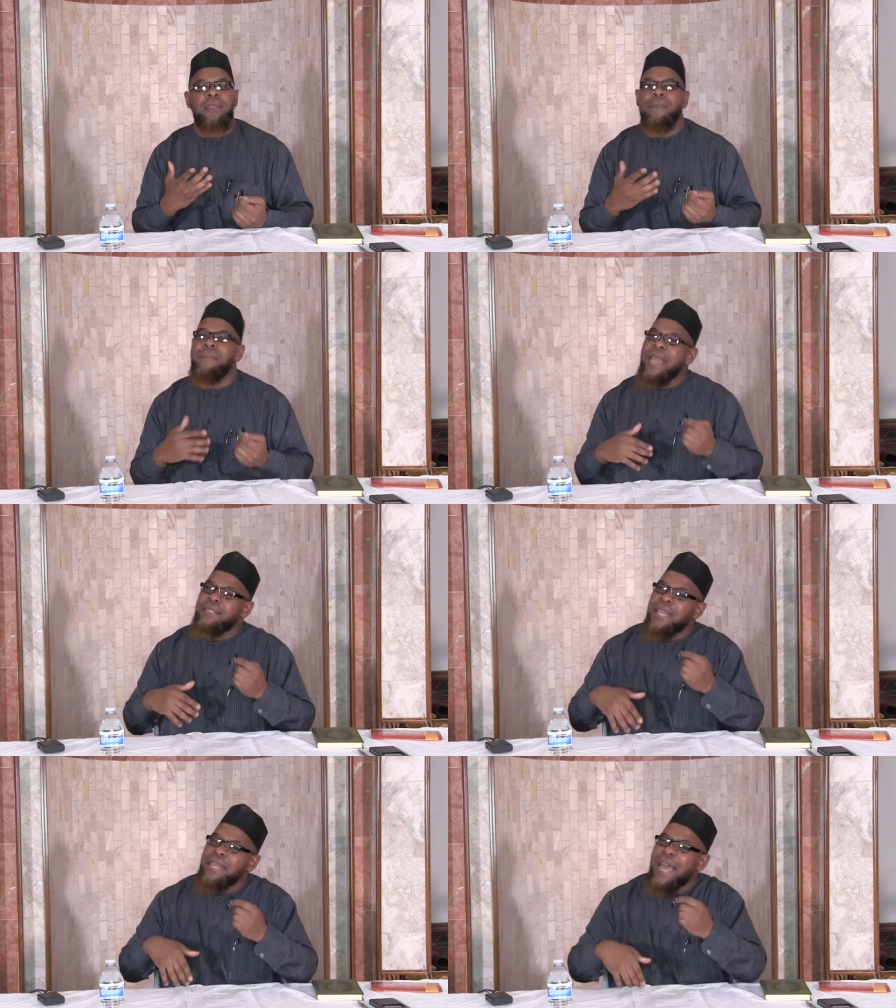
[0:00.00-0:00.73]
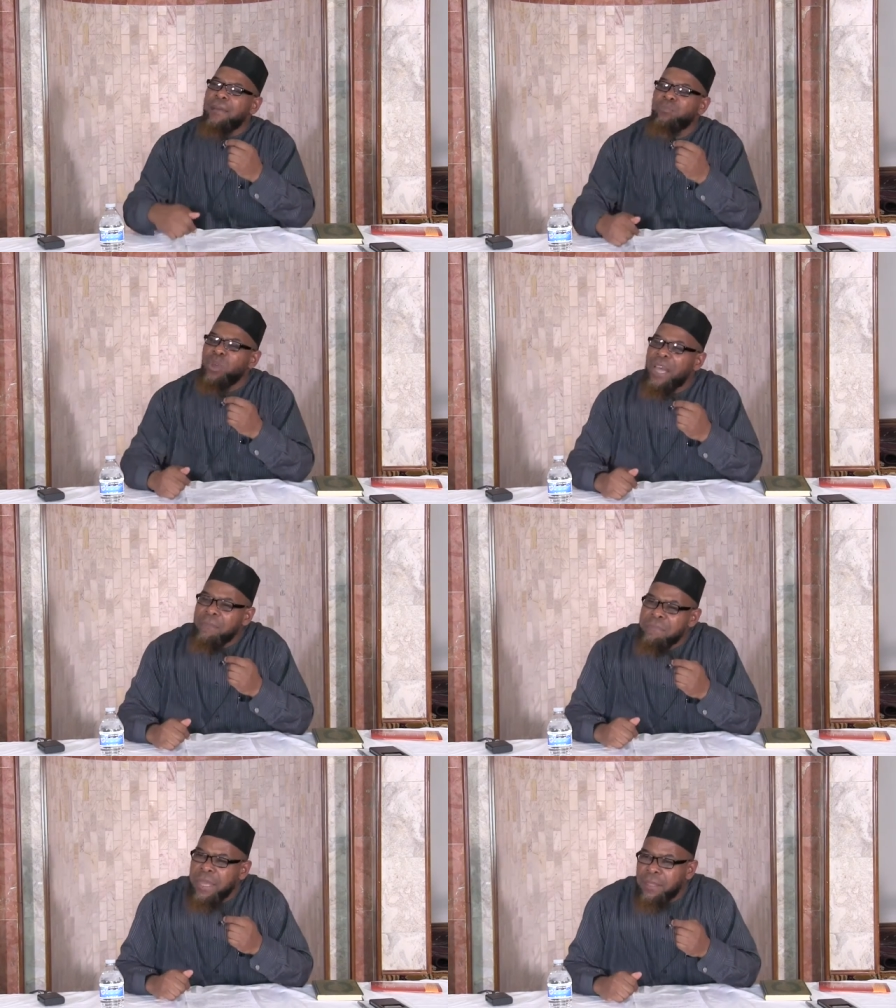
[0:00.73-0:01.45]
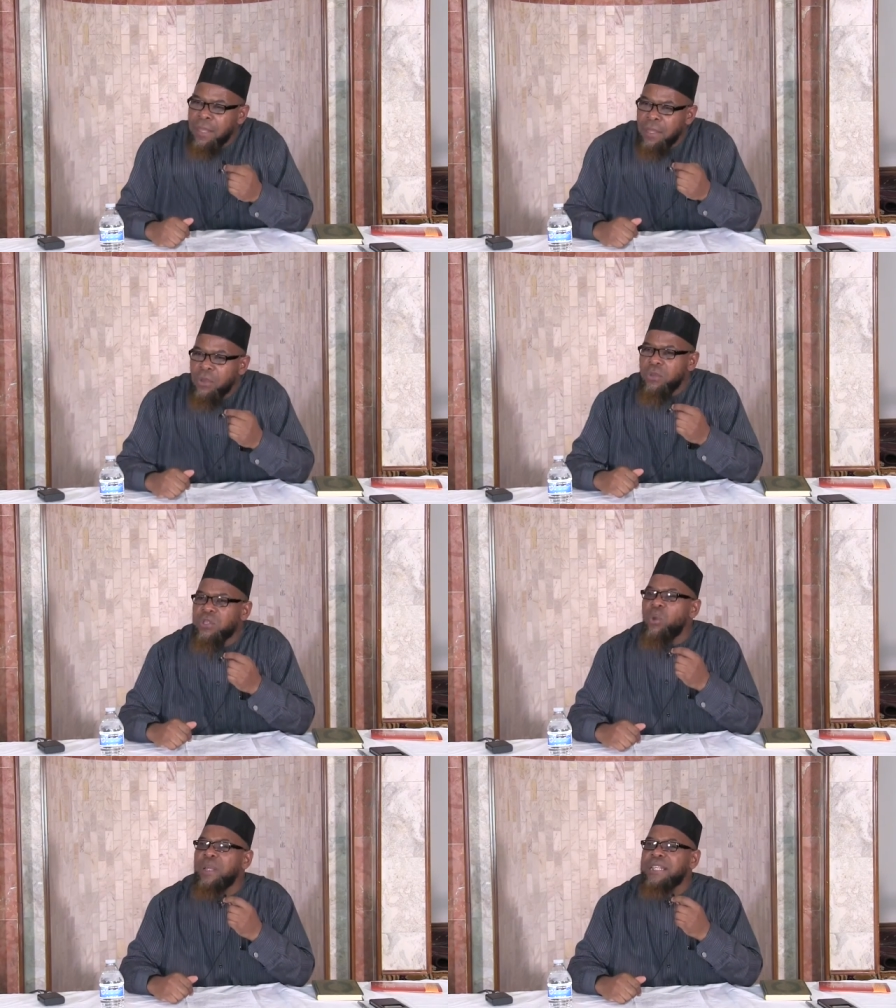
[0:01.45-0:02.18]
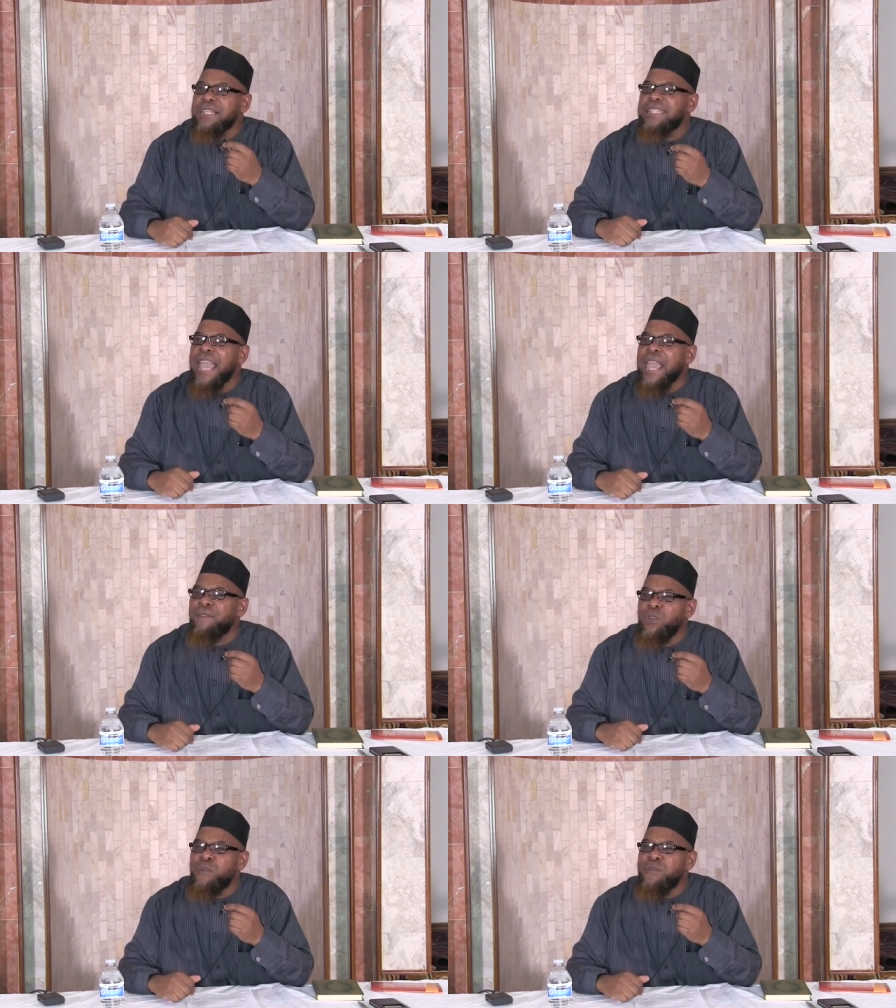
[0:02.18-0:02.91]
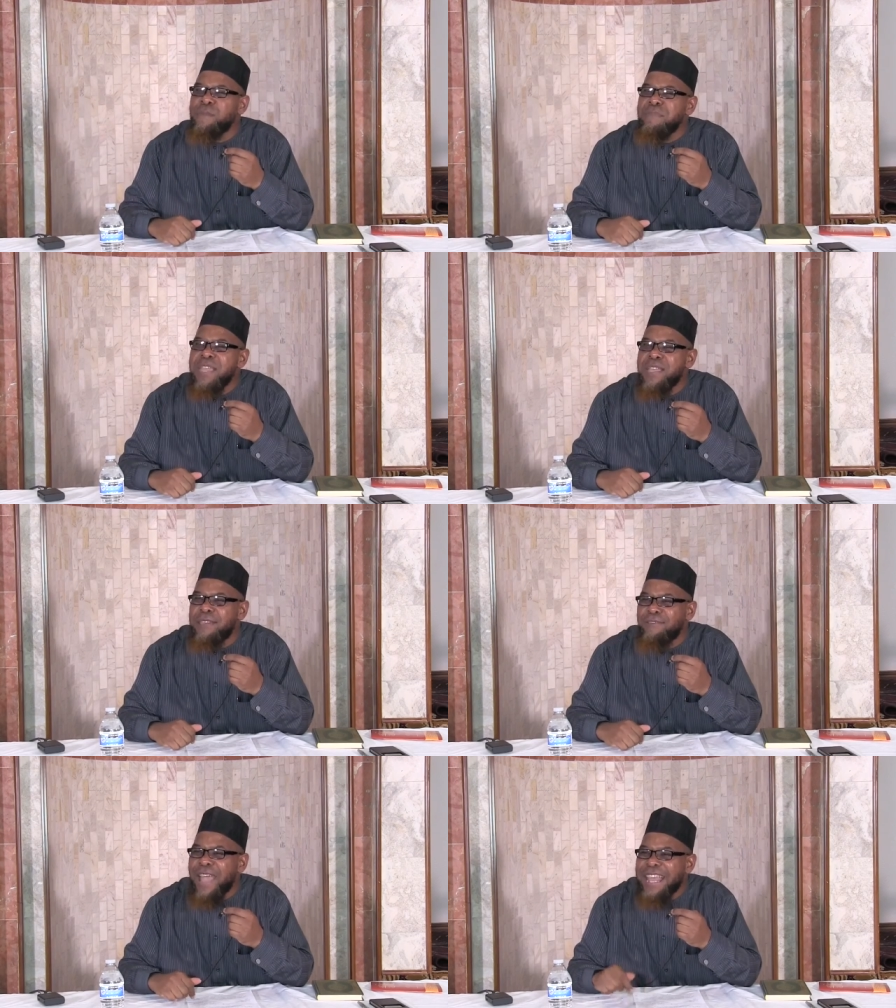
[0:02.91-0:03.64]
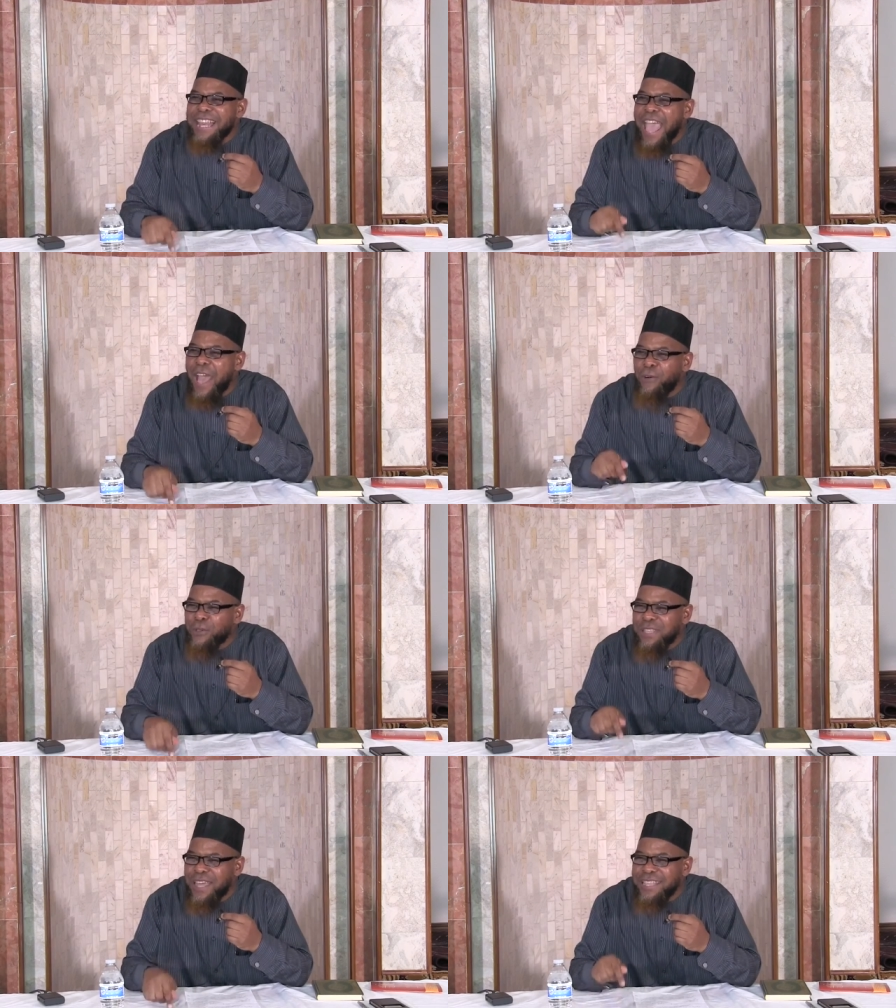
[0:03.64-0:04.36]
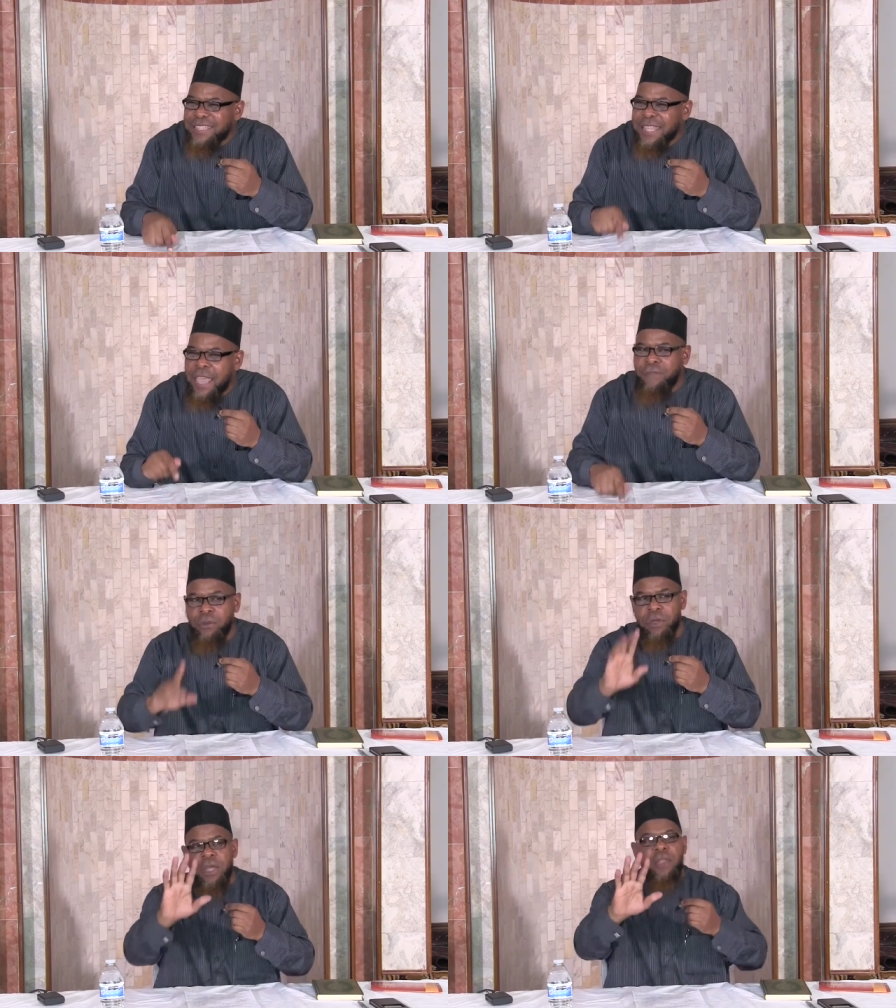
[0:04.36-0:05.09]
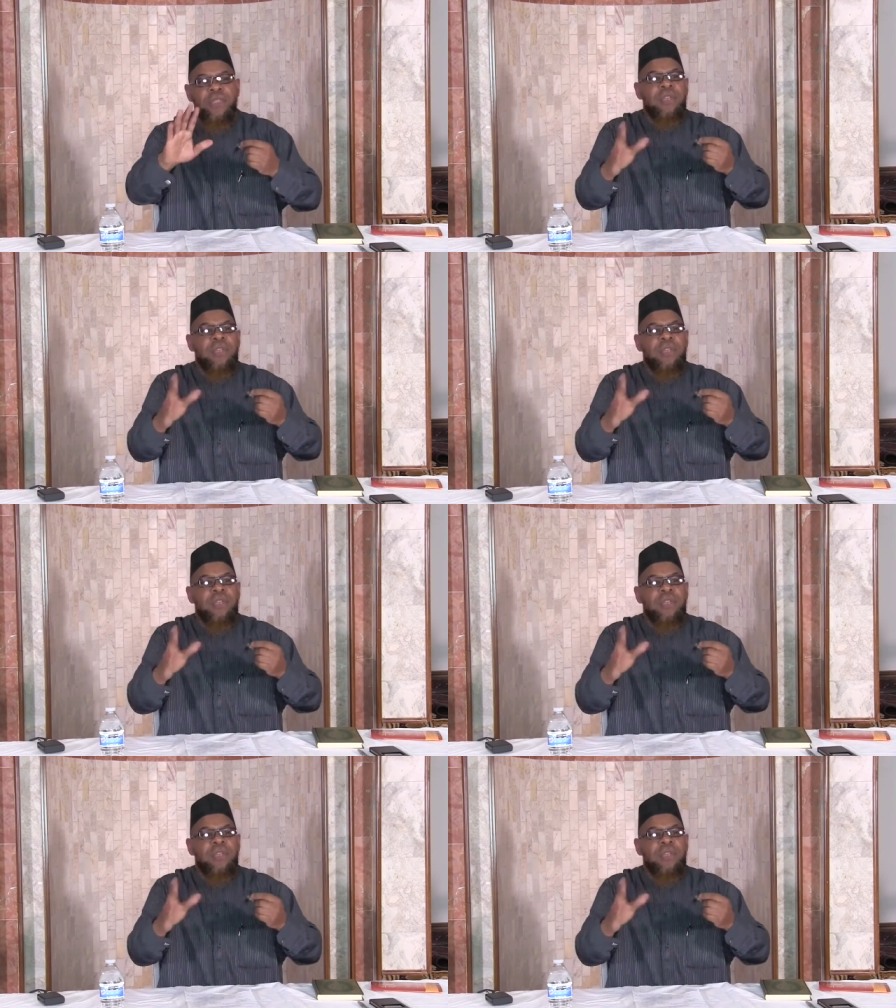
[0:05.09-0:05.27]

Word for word: The man said, Ya Muhammad, who's going to save you from me? Right now, who's going to save you?